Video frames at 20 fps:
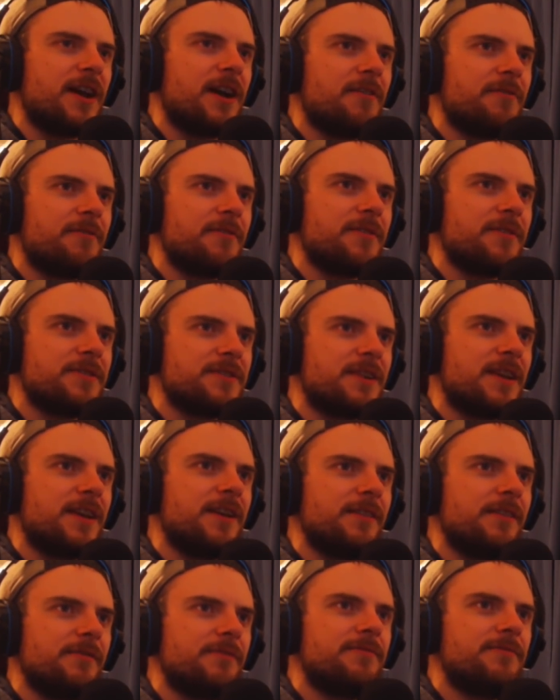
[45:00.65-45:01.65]
out for the
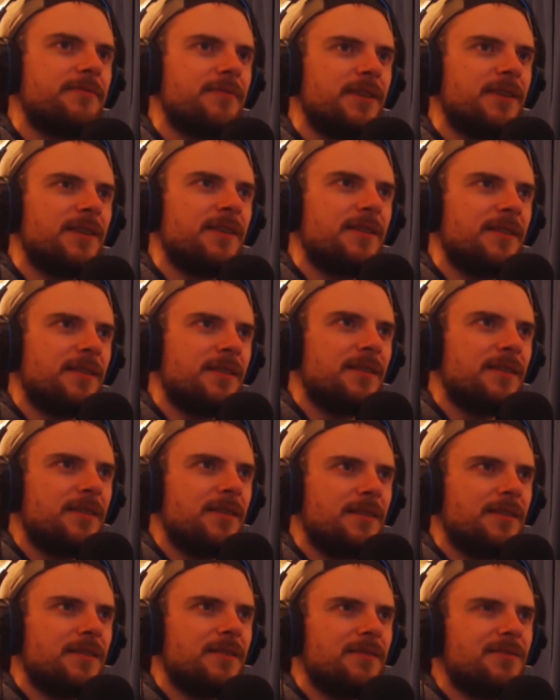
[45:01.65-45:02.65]
sake of.
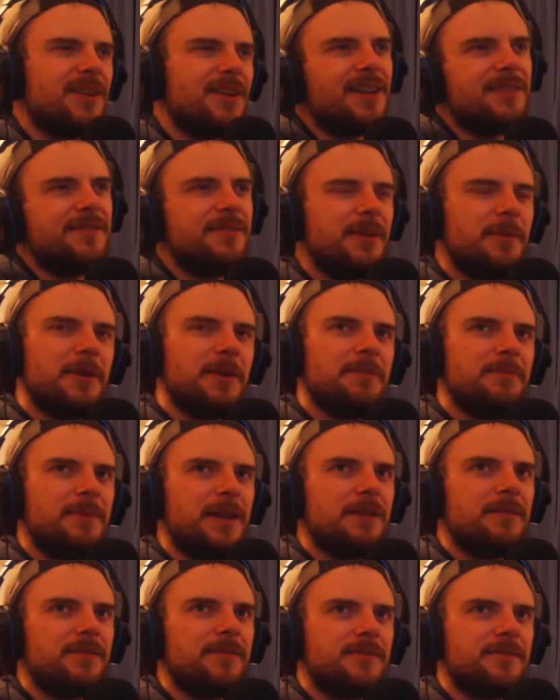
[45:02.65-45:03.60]
Well, I mean,